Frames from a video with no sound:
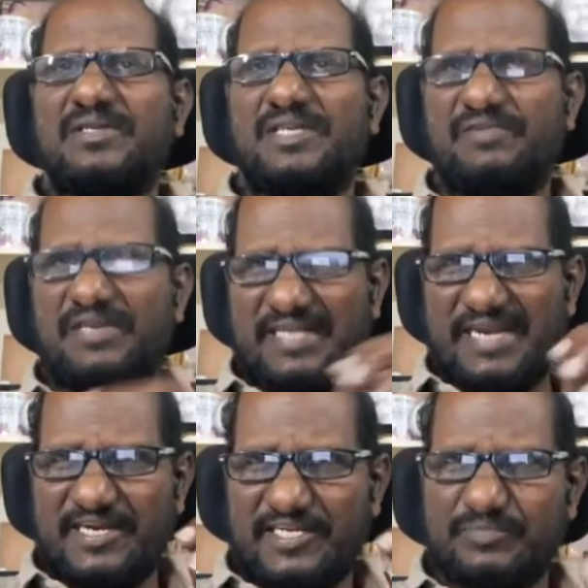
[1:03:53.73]
He will
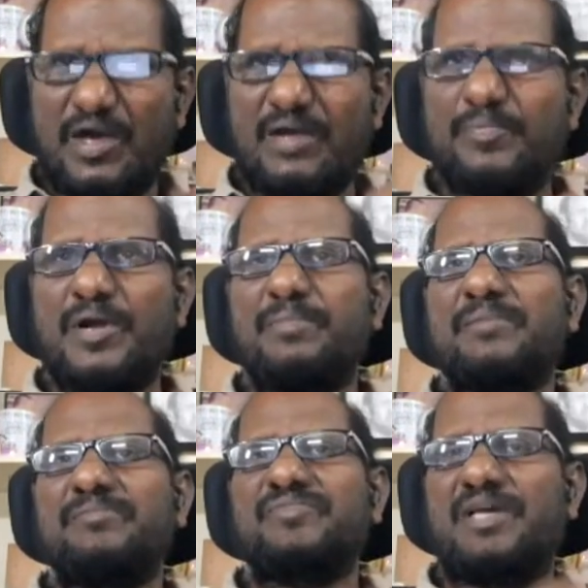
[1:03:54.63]
create a small
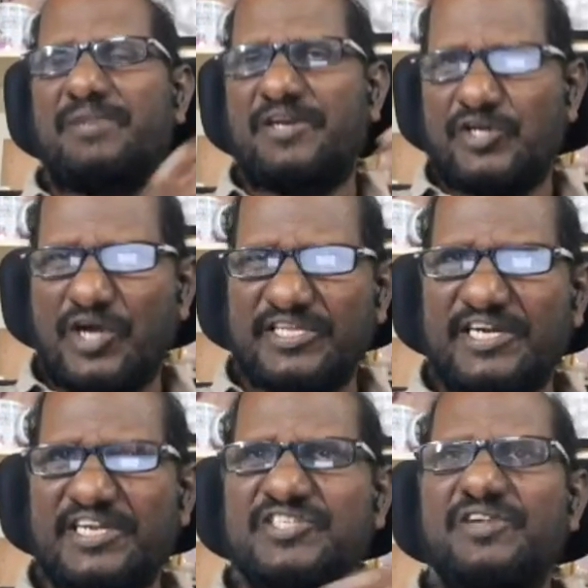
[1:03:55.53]
problem, thereby draw the
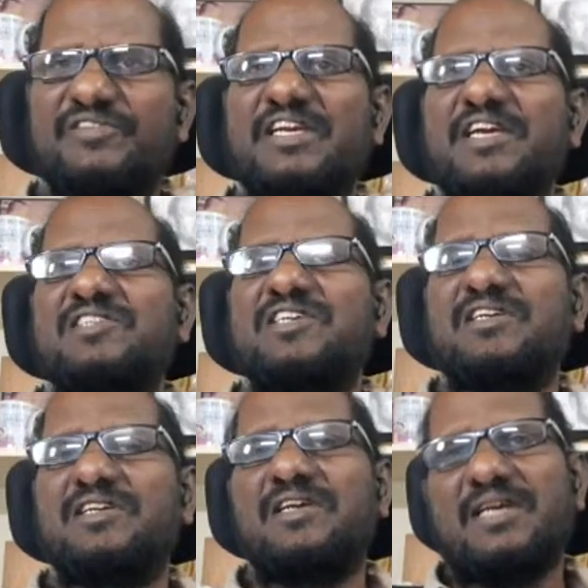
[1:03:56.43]
attention of the
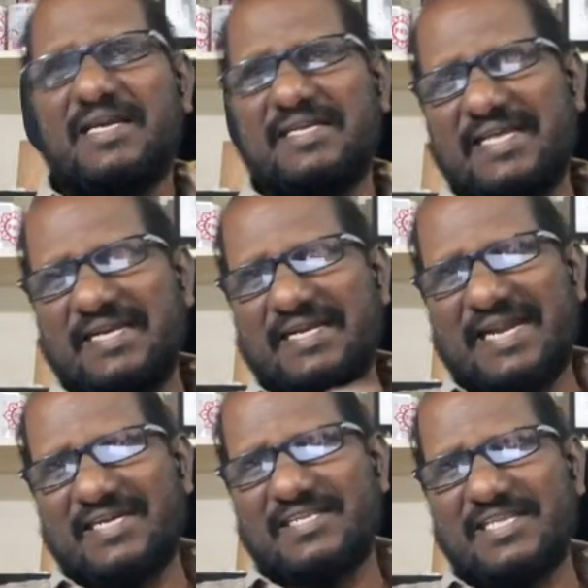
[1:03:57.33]
concerned, and then
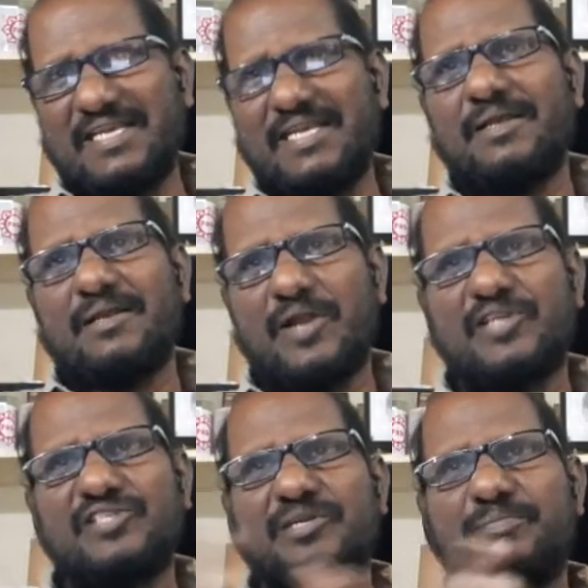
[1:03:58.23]
get the
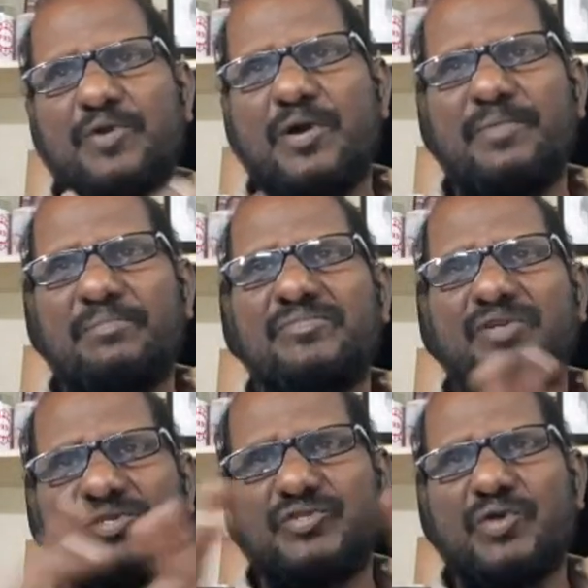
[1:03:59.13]
larger problem
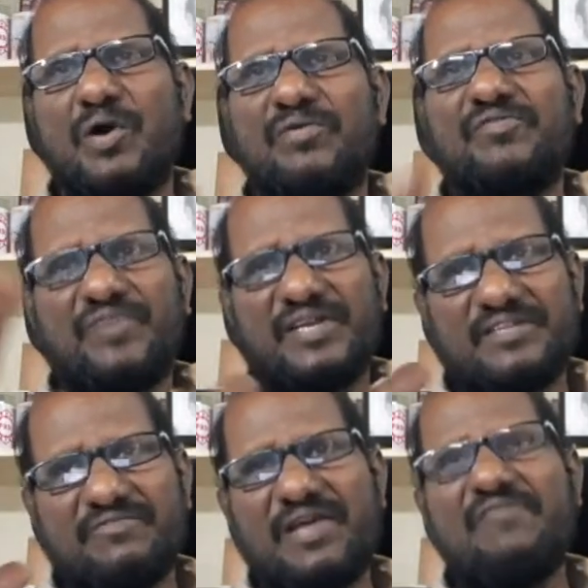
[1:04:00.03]
solved for
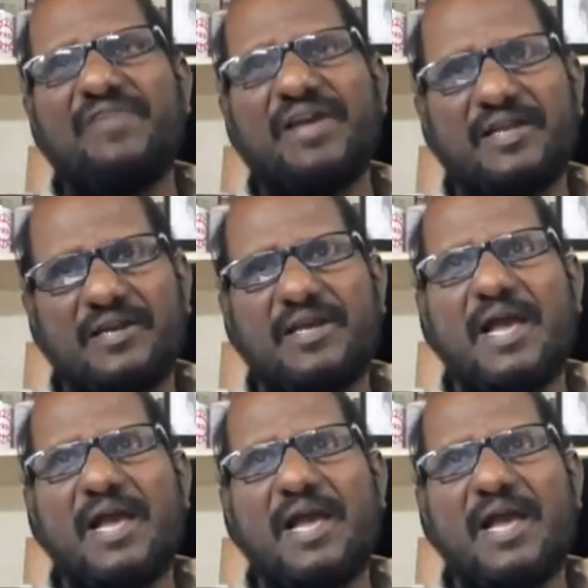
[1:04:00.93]
the welfare and the